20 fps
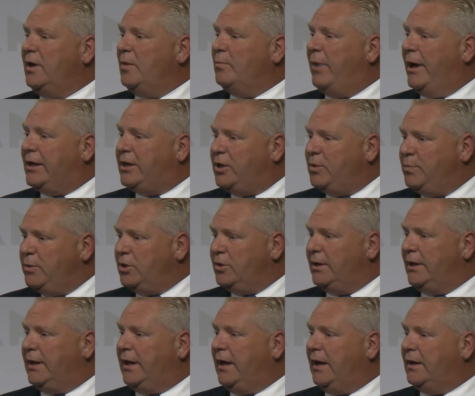by
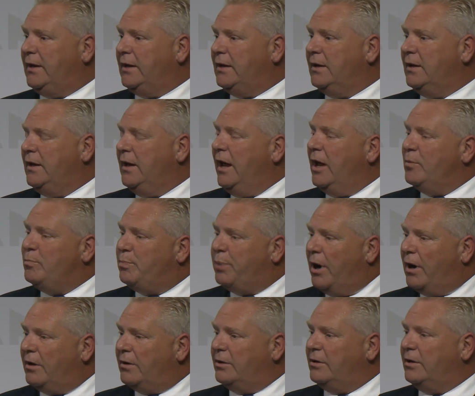communicating and
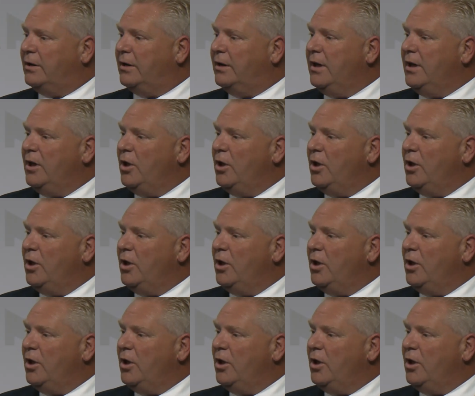partnering.